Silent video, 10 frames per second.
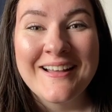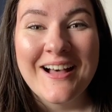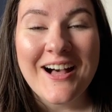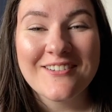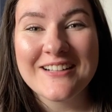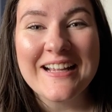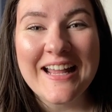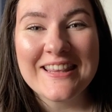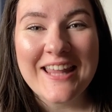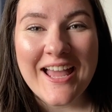All right,
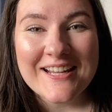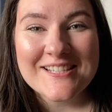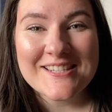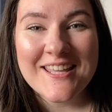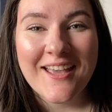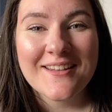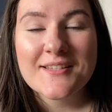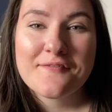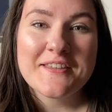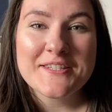and that is the end
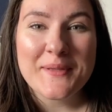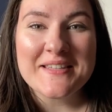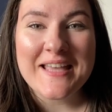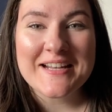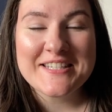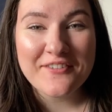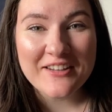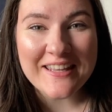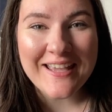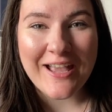of this week's
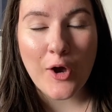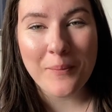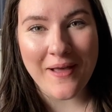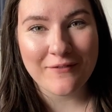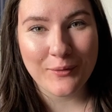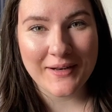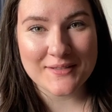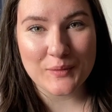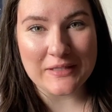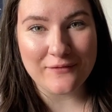activity. I hope everyone has
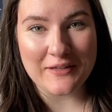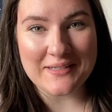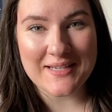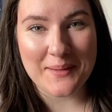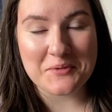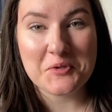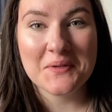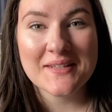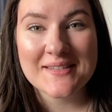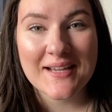a really fun time doing
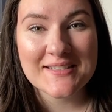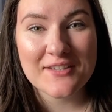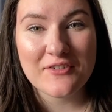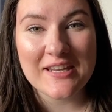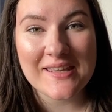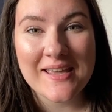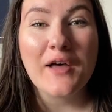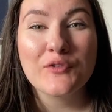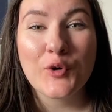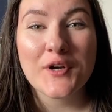this activity.
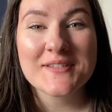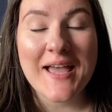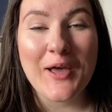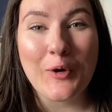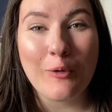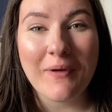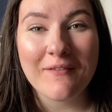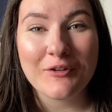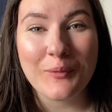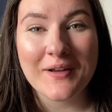Of course, I hope
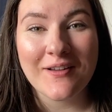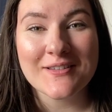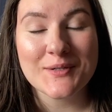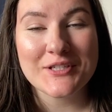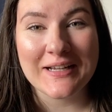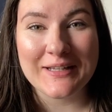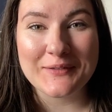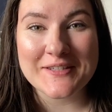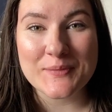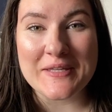everyone also checked out
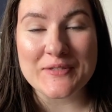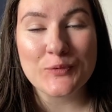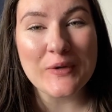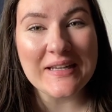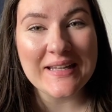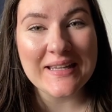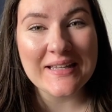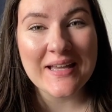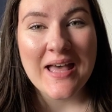this week's reading